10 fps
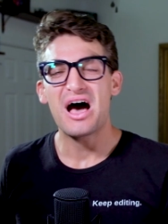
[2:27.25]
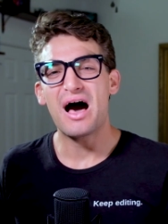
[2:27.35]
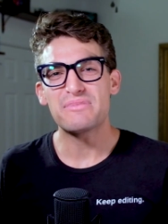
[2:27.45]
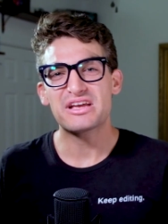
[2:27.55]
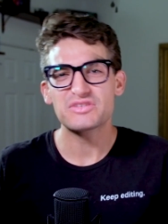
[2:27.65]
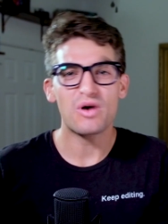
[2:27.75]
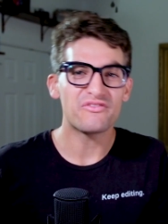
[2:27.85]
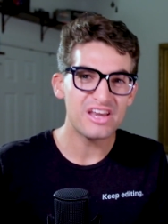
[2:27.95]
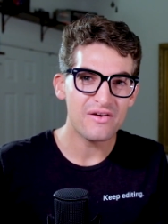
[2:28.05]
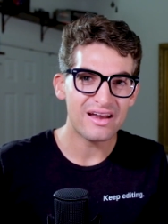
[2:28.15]
uh, because while
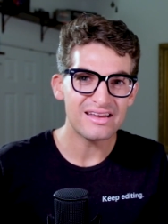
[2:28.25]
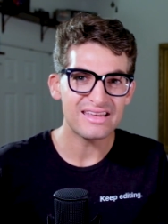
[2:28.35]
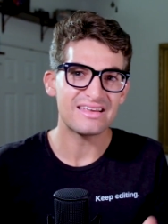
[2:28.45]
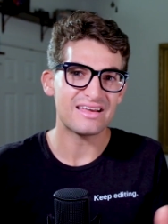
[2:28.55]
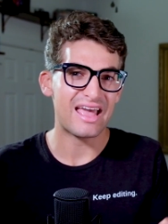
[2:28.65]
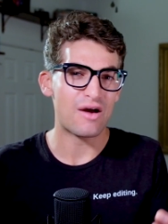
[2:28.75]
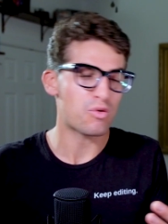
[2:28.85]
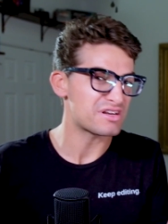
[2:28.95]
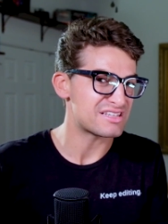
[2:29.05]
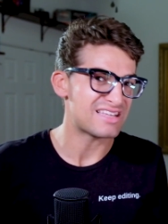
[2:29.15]
video editing
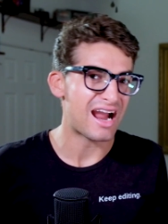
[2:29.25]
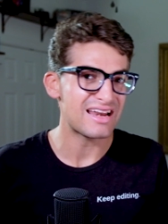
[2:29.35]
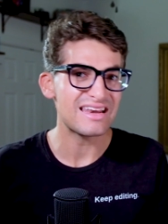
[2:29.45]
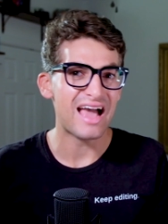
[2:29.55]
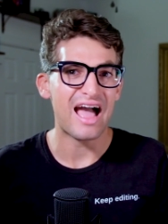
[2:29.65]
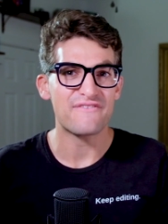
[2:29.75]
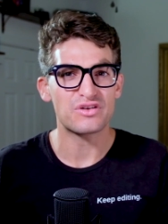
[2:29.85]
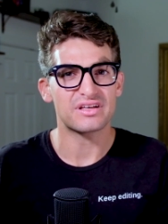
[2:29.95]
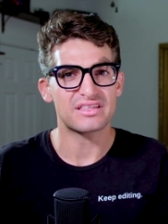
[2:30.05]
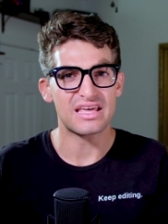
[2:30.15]
or designing, I
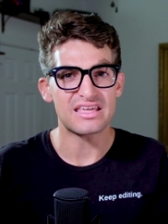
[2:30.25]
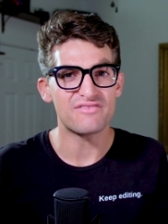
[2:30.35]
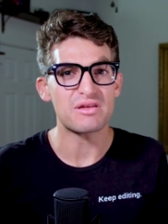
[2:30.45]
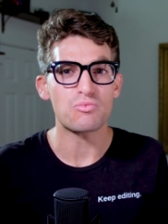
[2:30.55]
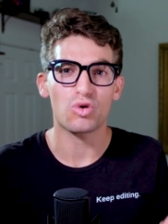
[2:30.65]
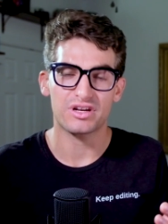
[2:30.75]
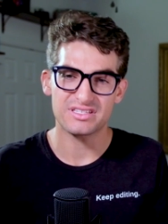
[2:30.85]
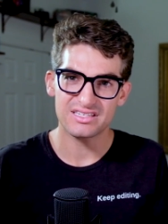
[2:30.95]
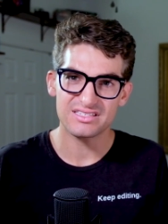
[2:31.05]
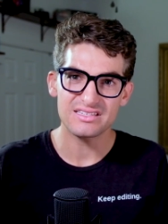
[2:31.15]
feel like they give me more
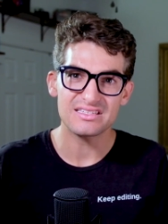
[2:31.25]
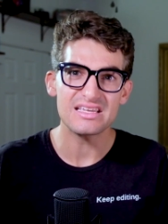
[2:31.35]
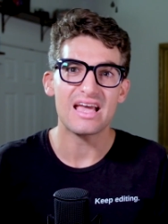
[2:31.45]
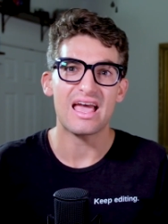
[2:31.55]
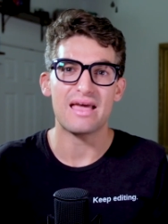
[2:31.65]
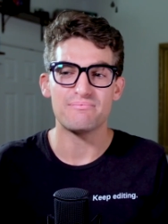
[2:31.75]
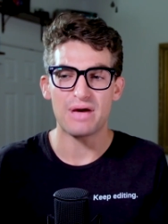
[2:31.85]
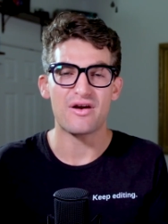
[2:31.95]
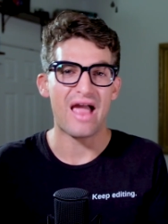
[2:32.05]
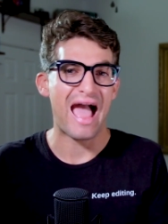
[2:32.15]
consistency and
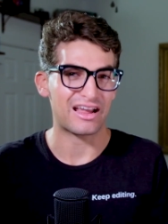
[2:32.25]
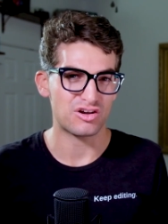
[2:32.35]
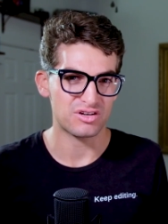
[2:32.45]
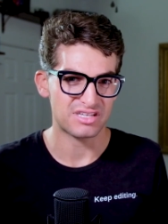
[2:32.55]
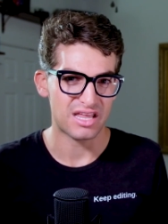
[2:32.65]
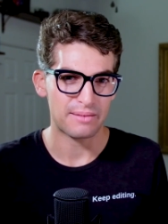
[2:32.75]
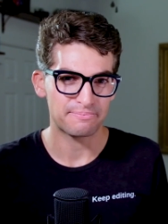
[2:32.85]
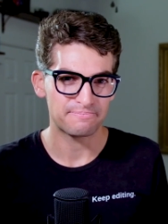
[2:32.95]
better accuracy.